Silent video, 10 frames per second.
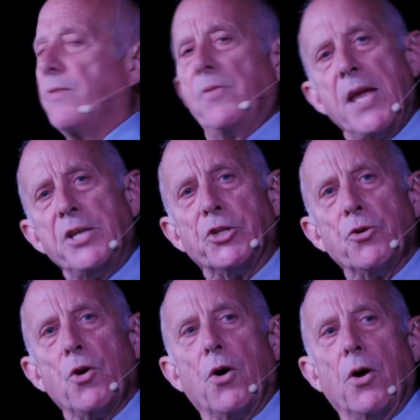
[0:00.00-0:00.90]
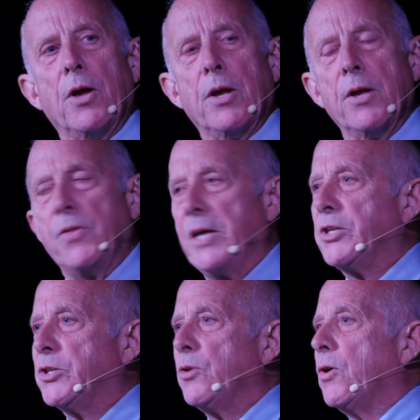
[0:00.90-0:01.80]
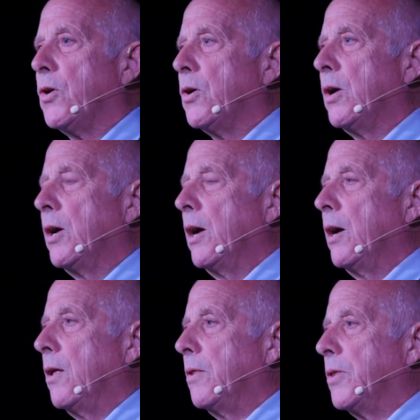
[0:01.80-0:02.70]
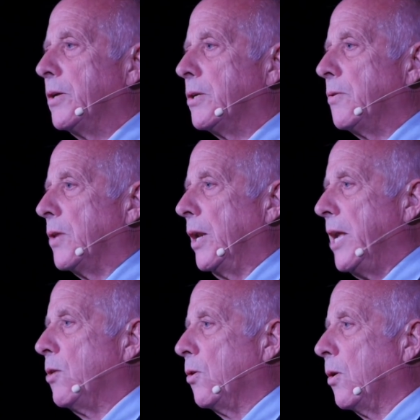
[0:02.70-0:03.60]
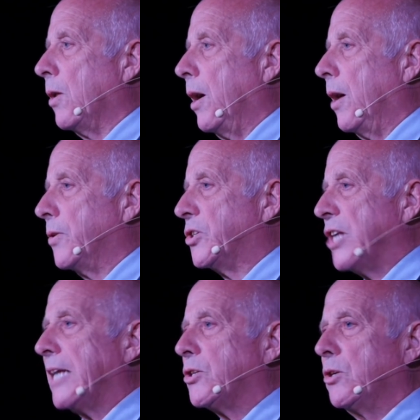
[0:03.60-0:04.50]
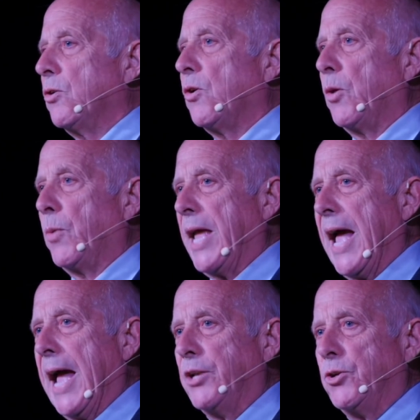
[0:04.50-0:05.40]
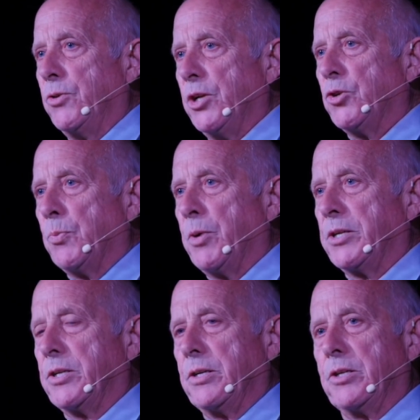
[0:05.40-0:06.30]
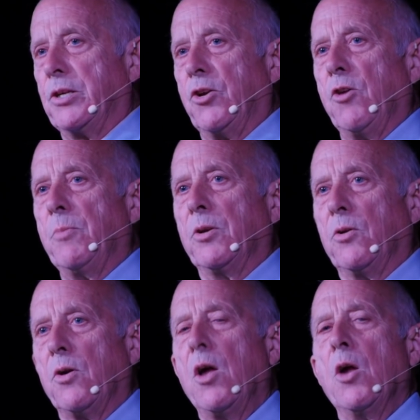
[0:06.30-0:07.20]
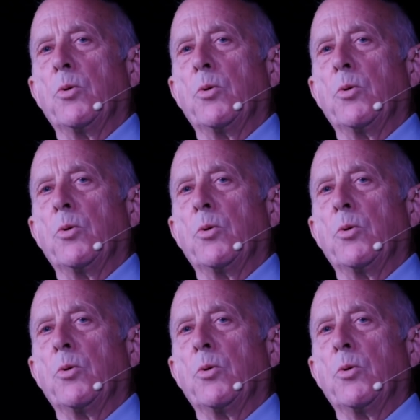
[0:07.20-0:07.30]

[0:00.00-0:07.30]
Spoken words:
And they saw that the Saxon law that we had, judicial precedence and common law,